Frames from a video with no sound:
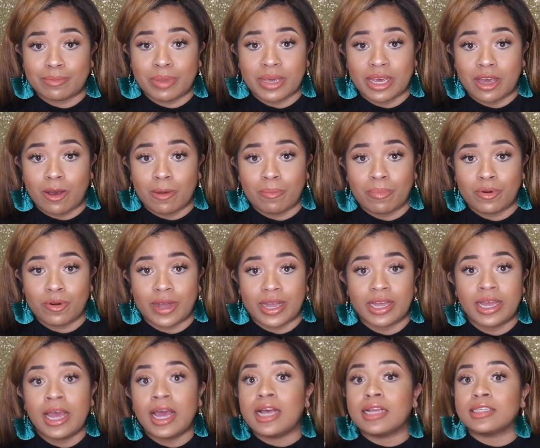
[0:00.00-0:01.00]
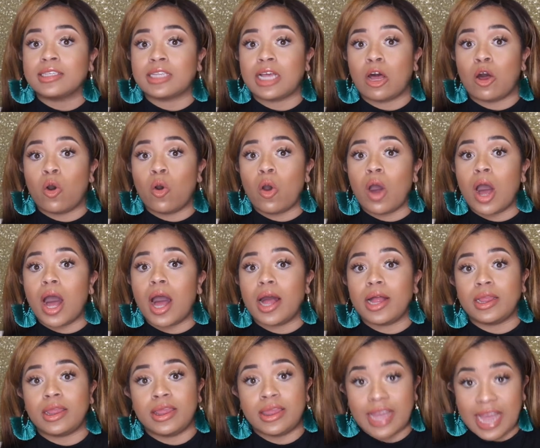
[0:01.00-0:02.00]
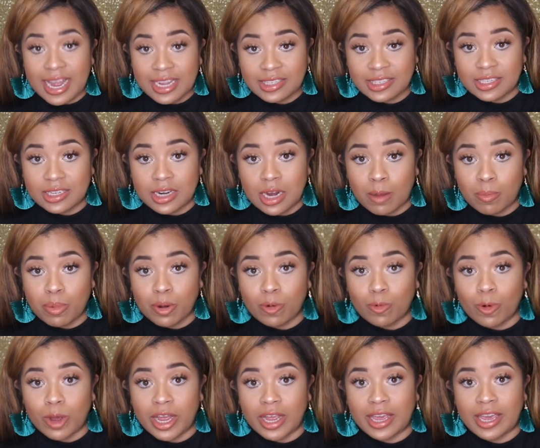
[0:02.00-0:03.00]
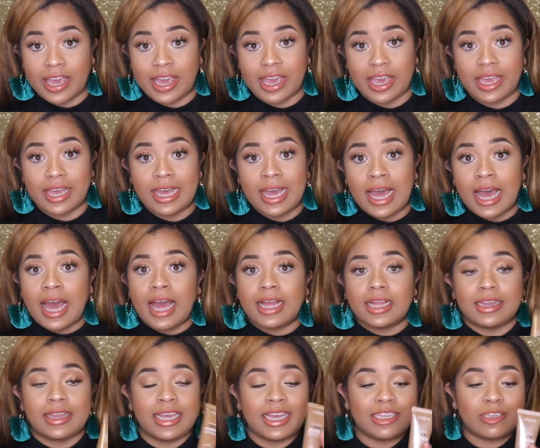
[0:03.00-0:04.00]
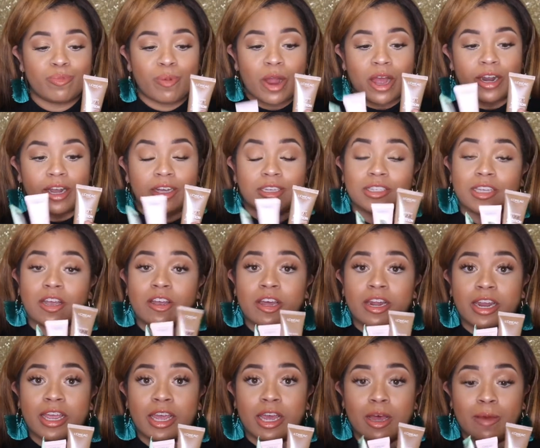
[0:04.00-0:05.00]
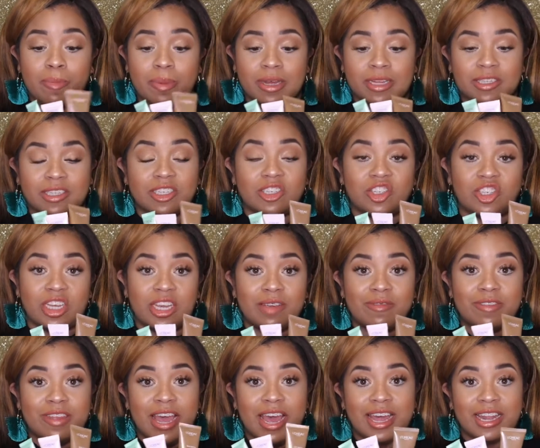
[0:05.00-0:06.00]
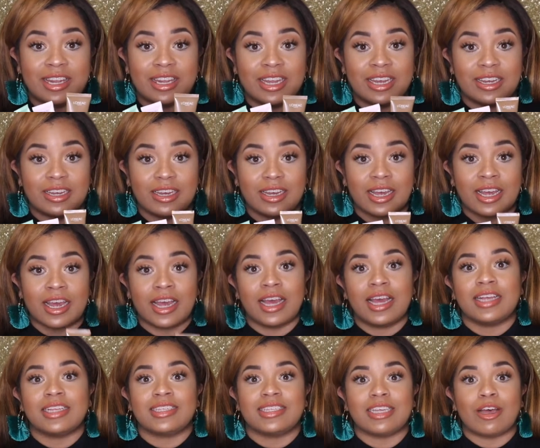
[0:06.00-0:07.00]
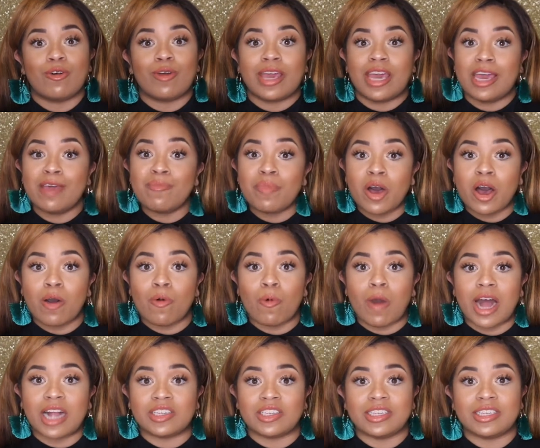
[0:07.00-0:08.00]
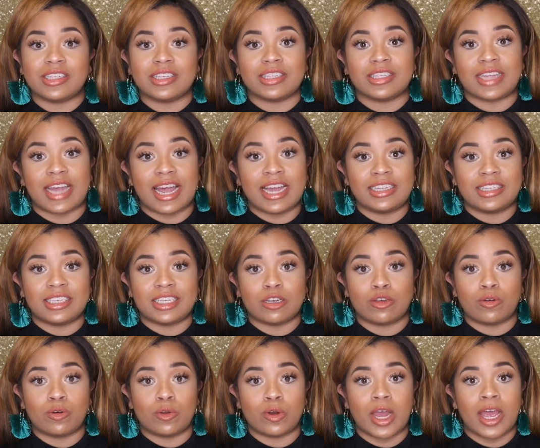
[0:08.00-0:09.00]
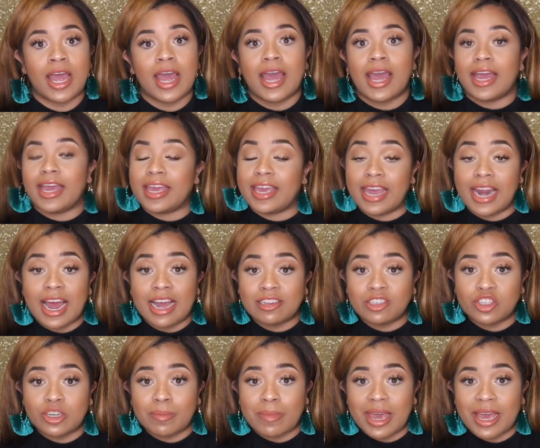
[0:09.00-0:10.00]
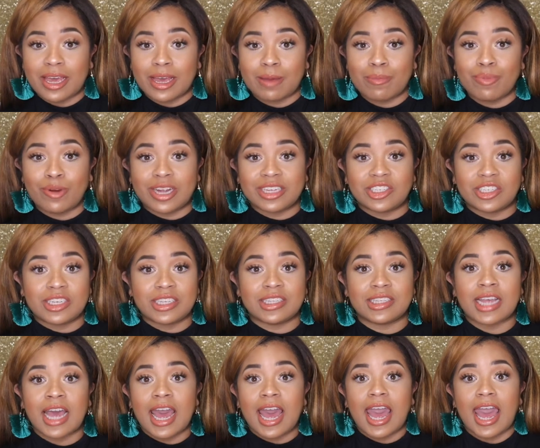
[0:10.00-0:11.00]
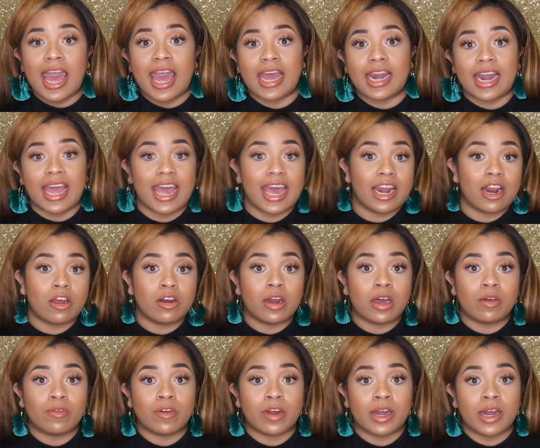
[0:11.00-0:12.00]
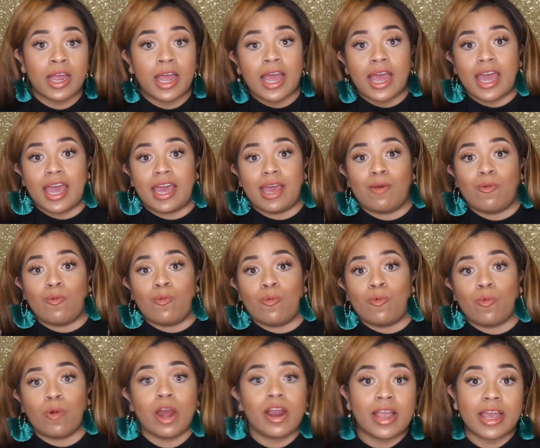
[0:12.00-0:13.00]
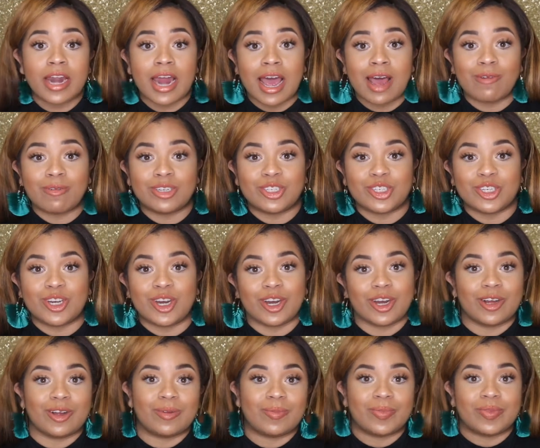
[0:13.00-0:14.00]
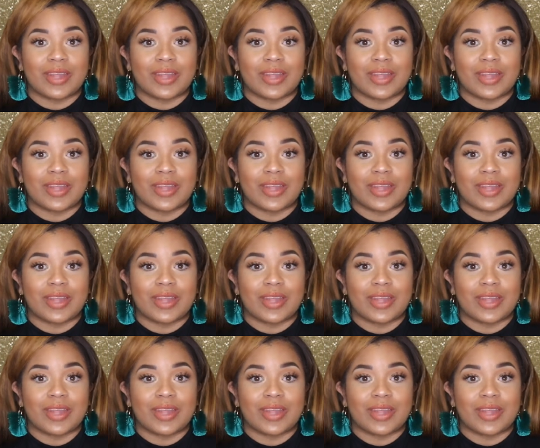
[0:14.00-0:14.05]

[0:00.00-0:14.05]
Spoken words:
be on point. So that's number 1 key. These products are going to help us achieve that look. So keep on watching, stay tuned, get out your makeup brushes, and head on over and work it out with your girl.